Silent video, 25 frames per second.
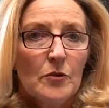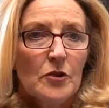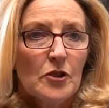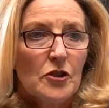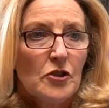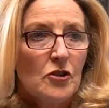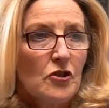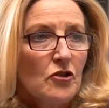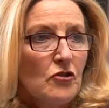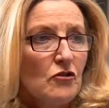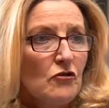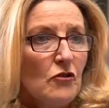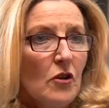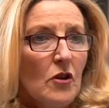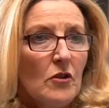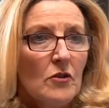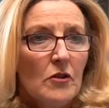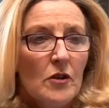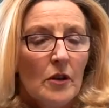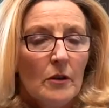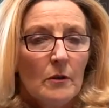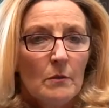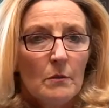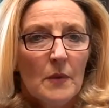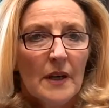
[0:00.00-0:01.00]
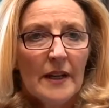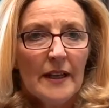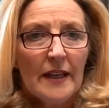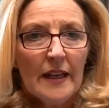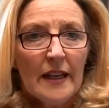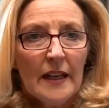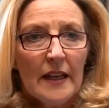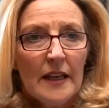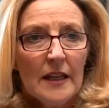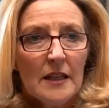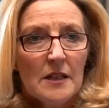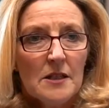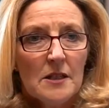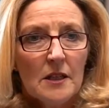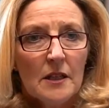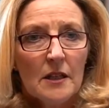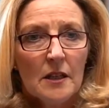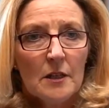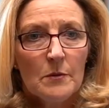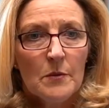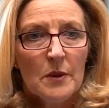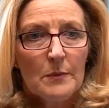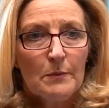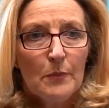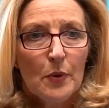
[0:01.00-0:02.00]
the strong note my ears are going
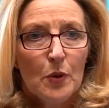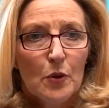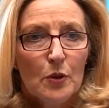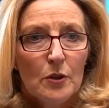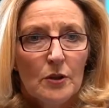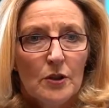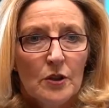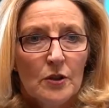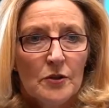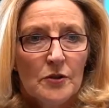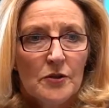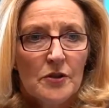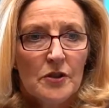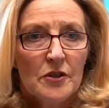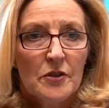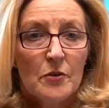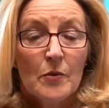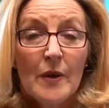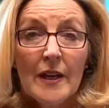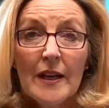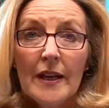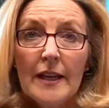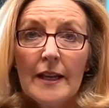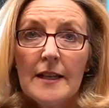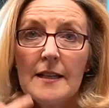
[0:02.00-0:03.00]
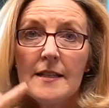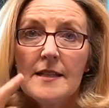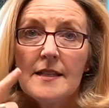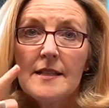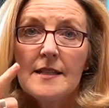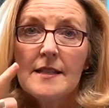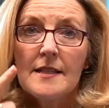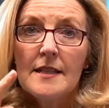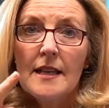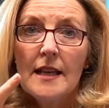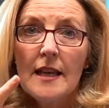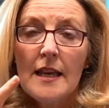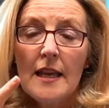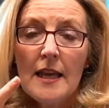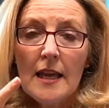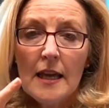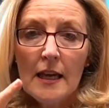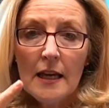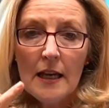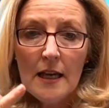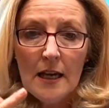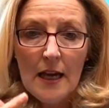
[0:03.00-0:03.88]
to be pulled onto is C.